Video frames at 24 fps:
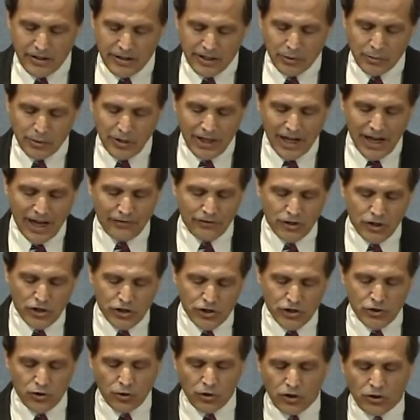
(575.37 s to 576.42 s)
that we have a
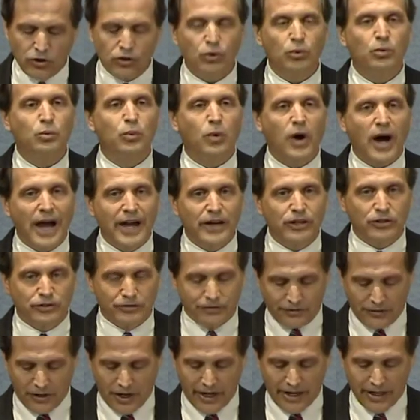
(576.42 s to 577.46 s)
historical
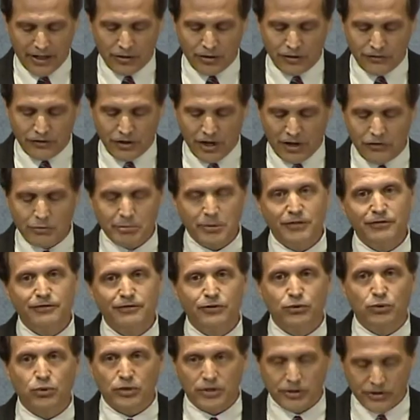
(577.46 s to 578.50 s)
wildfire of government
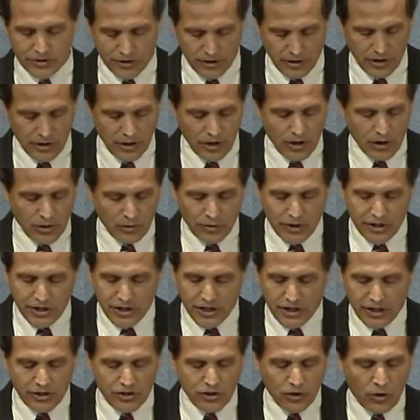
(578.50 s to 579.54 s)
force
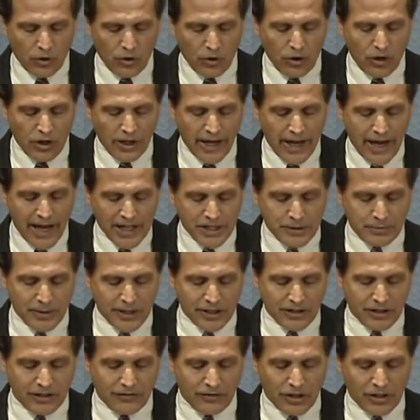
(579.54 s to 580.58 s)
reaching into all
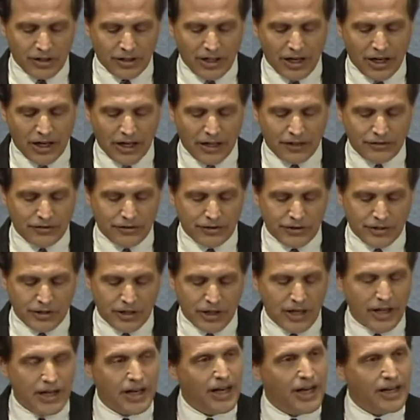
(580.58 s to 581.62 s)
aspects of our lives,
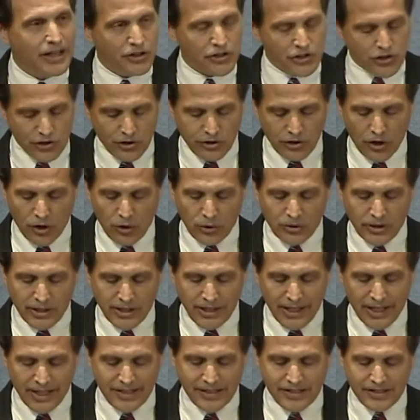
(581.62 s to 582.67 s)
and it's
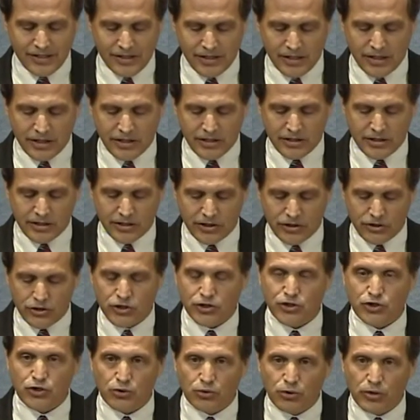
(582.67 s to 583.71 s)
slowly and insidiously
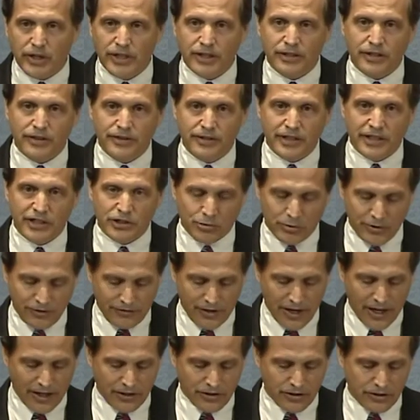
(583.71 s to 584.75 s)
destroying the things we
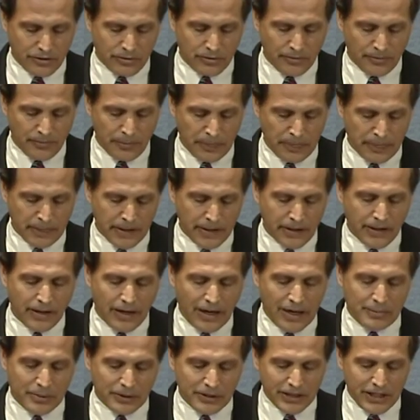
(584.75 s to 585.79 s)
value.
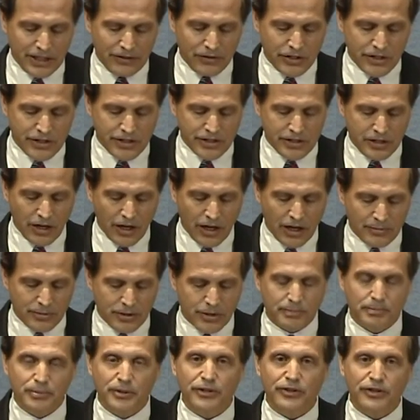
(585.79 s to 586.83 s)
I believe it is time
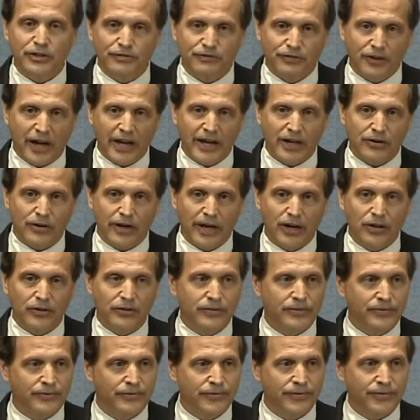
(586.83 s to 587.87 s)
to put the fire out.
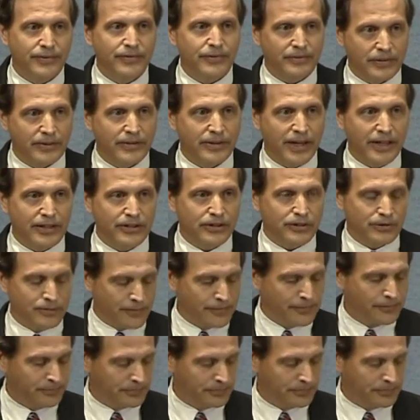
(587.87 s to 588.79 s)
Thank you.